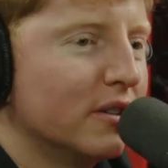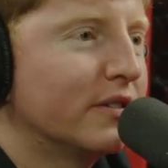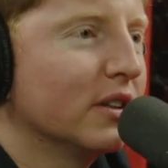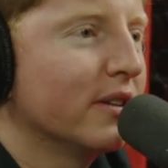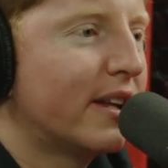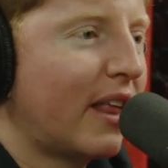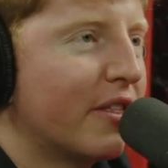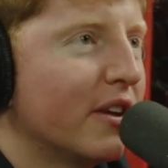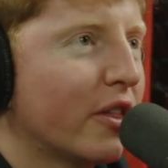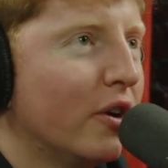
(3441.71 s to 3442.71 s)
you have to let that
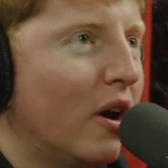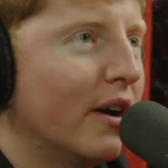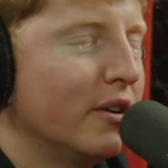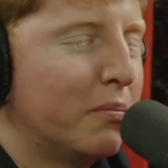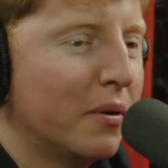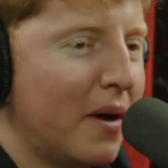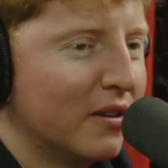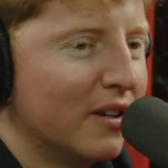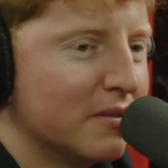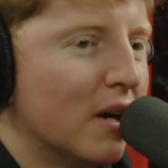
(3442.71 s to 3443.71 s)
thing thaw out. You put
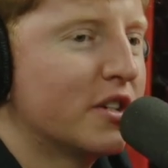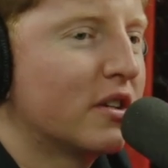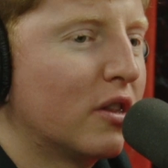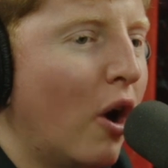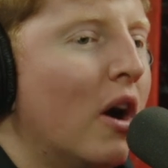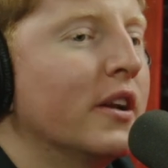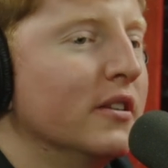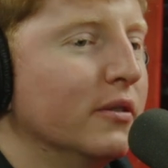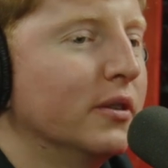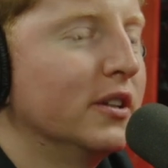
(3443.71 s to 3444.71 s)
about as much thought
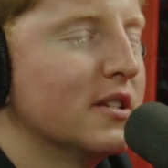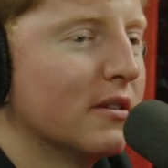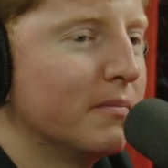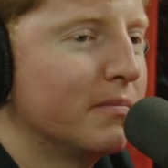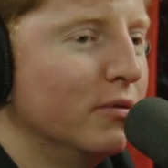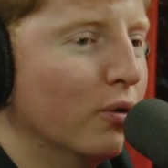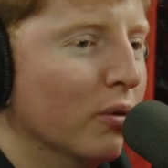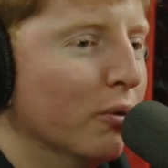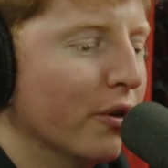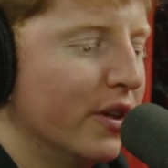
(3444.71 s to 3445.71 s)
into it as a
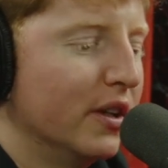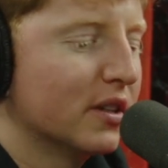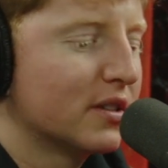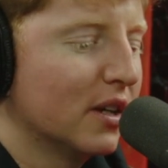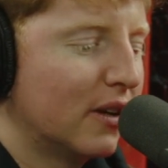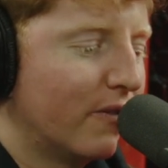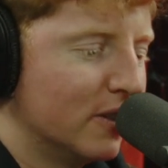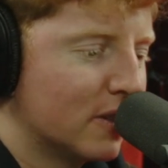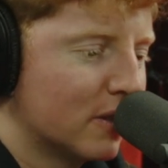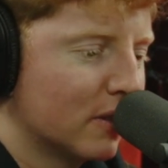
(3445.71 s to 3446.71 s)
normal thing. It's like if it's